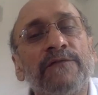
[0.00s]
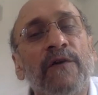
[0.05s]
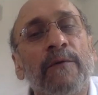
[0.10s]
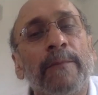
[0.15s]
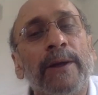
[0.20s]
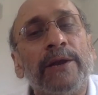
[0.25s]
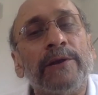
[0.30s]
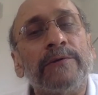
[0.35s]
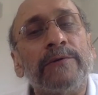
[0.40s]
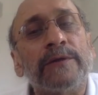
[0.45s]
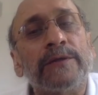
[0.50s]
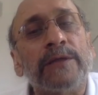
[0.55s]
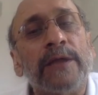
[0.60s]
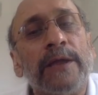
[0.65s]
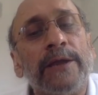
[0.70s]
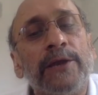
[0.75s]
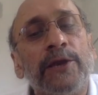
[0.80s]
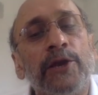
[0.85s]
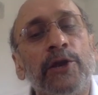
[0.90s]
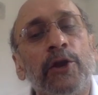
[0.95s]
for Monitoring the
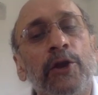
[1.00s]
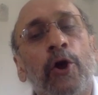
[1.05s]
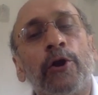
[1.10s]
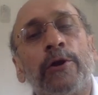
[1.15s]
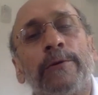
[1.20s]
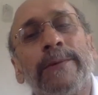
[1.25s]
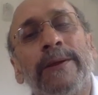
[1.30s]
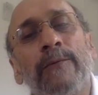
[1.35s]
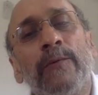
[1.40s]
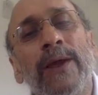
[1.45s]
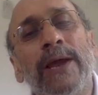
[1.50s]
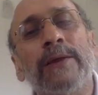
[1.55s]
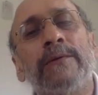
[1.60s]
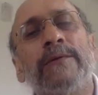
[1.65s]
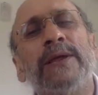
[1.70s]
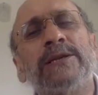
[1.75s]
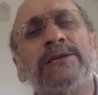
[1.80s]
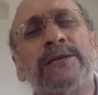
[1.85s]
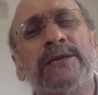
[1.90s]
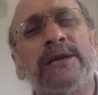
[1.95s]
Indian Economy, we had
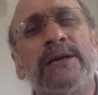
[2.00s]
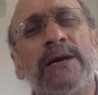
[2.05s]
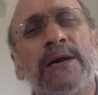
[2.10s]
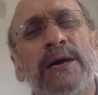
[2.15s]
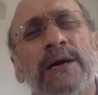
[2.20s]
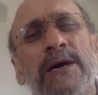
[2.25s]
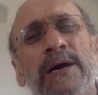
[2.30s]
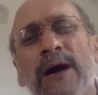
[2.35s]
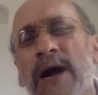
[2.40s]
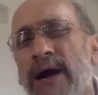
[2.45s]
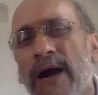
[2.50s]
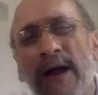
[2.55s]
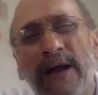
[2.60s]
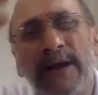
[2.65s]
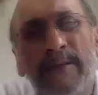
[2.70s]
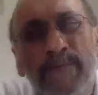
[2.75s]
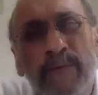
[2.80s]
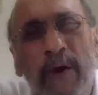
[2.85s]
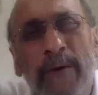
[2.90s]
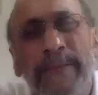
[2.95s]
reached a, uh, a uh,
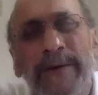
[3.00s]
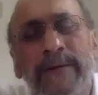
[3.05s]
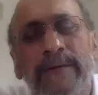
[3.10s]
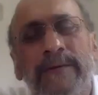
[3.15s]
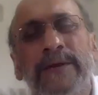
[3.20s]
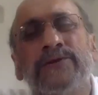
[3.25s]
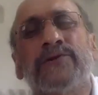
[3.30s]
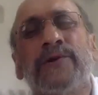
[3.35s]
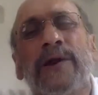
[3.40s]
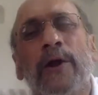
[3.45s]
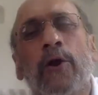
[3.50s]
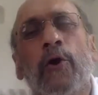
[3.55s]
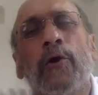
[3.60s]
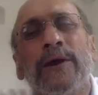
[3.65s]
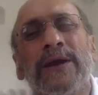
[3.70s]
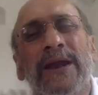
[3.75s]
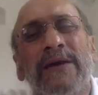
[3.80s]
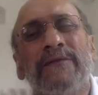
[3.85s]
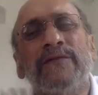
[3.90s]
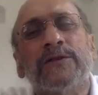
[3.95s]
unemployment reached
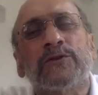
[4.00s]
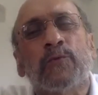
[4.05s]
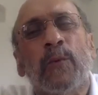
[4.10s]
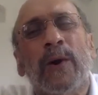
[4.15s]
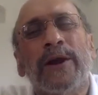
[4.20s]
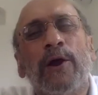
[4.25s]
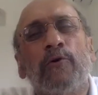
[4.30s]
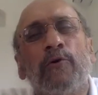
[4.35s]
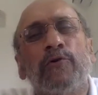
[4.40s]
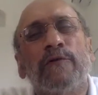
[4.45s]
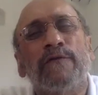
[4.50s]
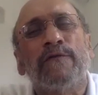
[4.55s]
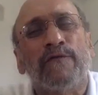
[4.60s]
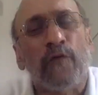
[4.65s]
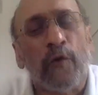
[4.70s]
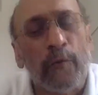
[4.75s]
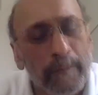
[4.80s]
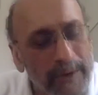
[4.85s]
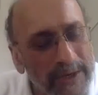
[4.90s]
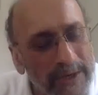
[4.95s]
record levels. One out of
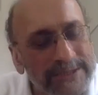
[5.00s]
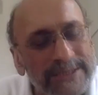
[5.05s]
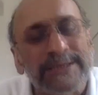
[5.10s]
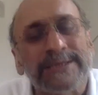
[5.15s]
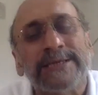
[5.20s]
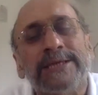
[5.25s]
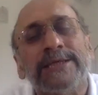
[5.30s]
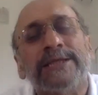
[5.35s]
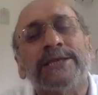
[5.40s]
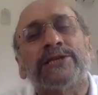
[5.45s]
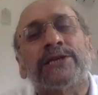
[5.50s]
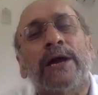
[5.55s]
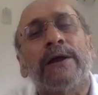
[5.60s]
four persons in this